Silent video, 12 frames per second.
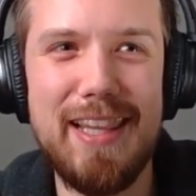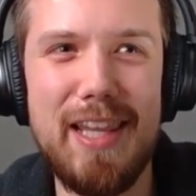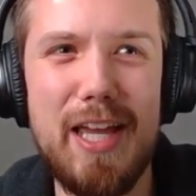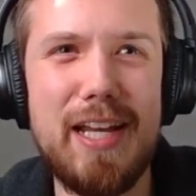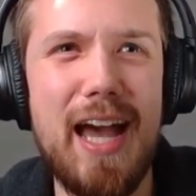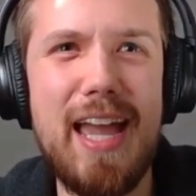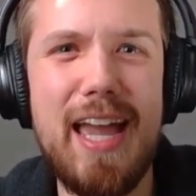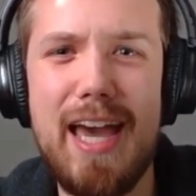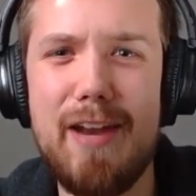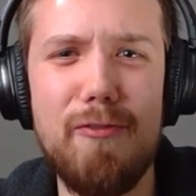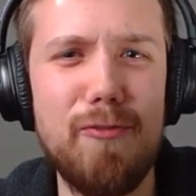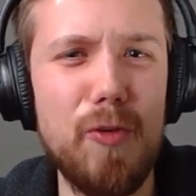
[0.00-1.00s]
Like, I had
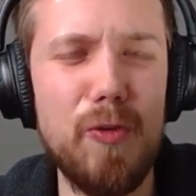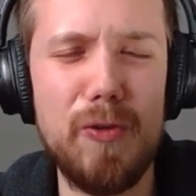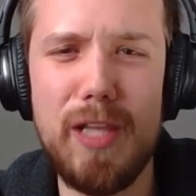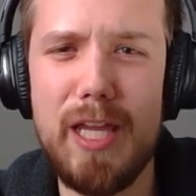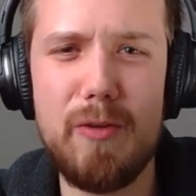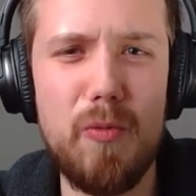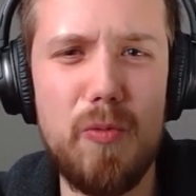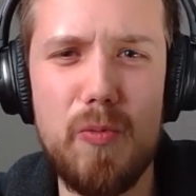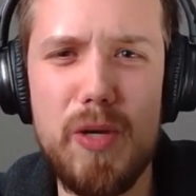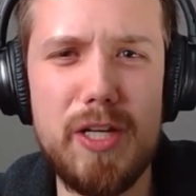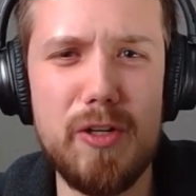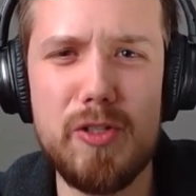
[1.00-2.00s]
a full
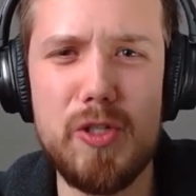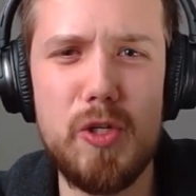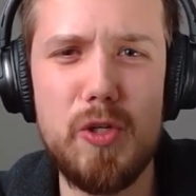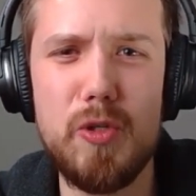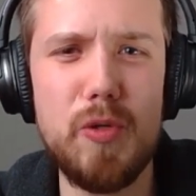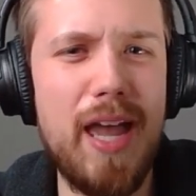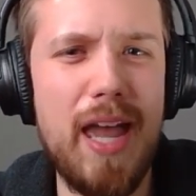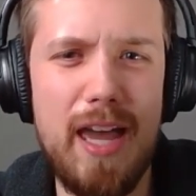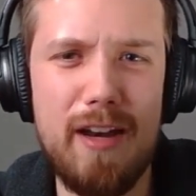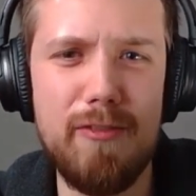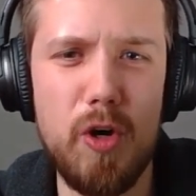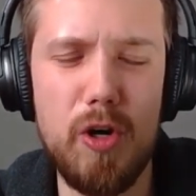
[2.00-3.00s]
week or two ahead
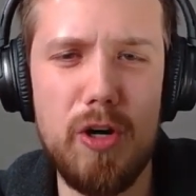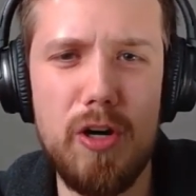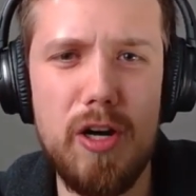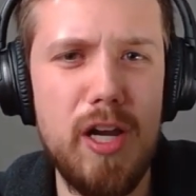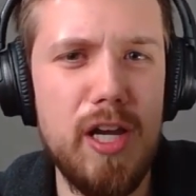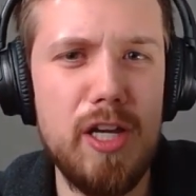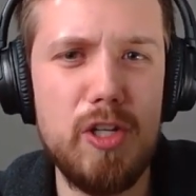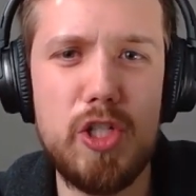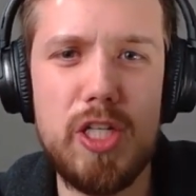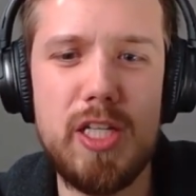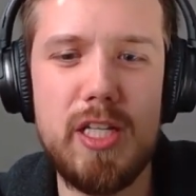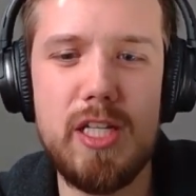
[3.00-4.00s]
of her.
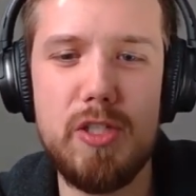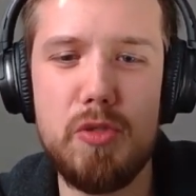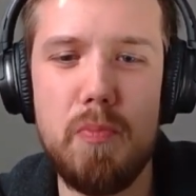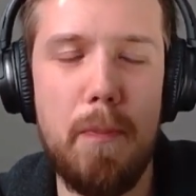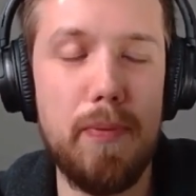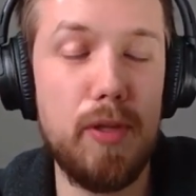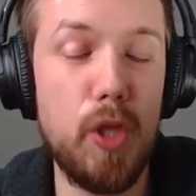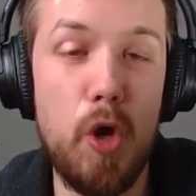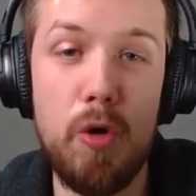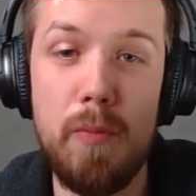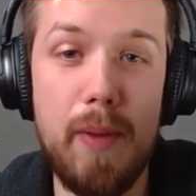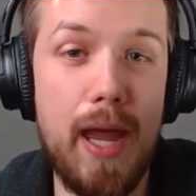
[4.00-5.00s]
She is
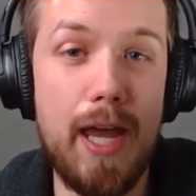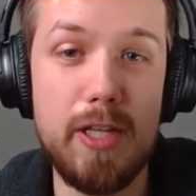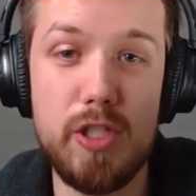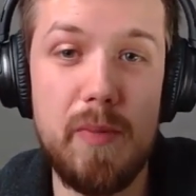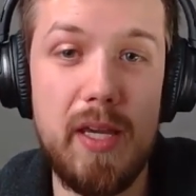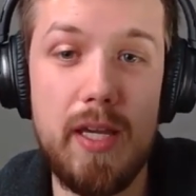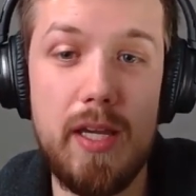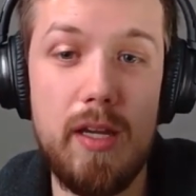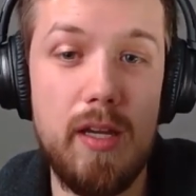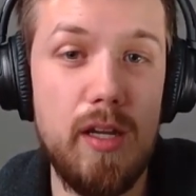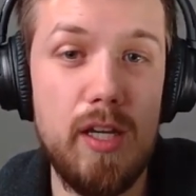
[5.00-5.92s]
blown past me.